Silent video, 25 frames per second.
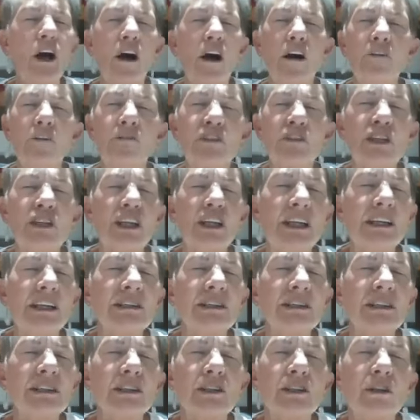of
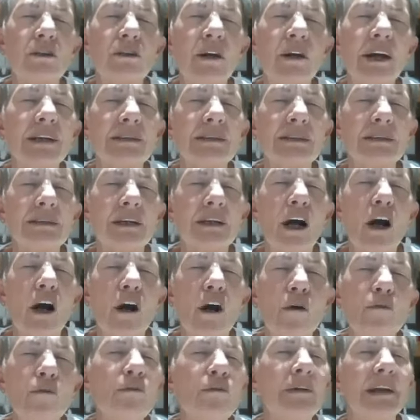Jesus Christ
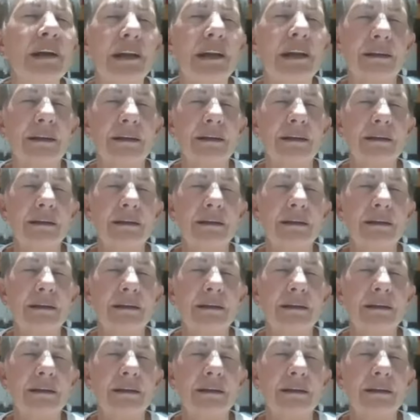only.